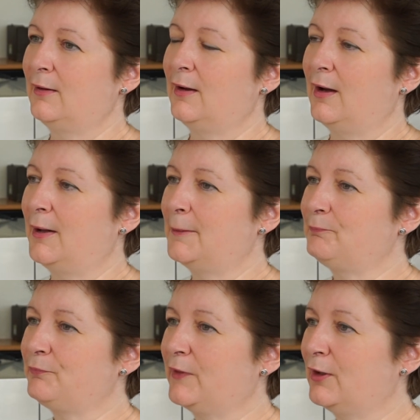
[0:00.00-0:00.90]

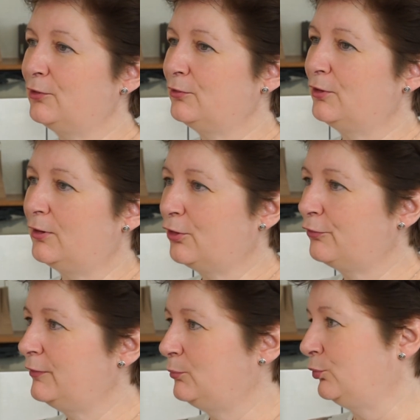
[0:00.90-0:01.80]
Our
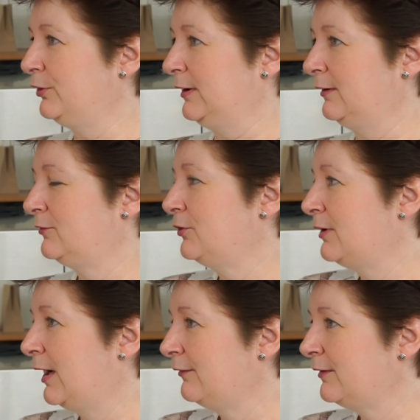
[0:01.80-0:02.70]
coffee morning, don't
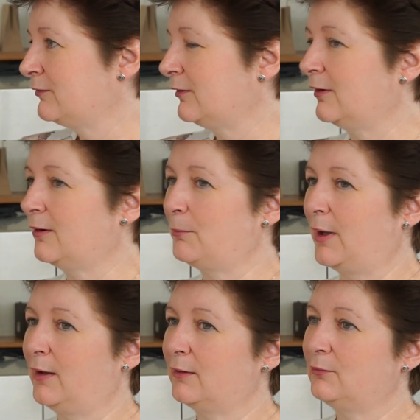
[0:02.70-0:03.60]
know how that's going to come
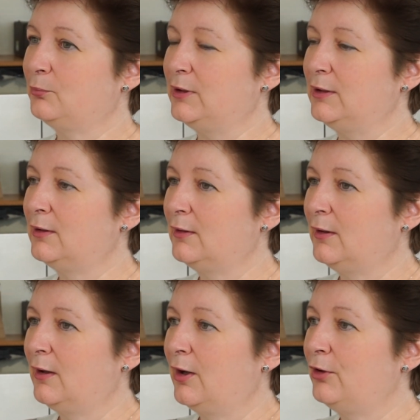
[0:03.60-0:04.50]
back. We
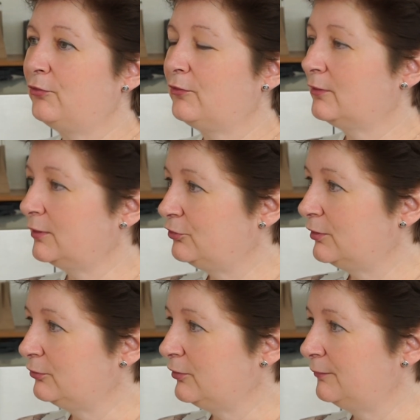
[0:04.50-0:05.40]
host the night
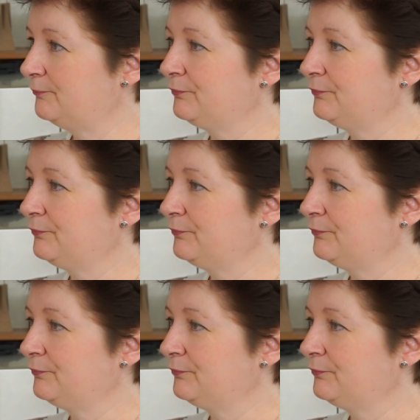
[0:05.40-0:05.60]
shelter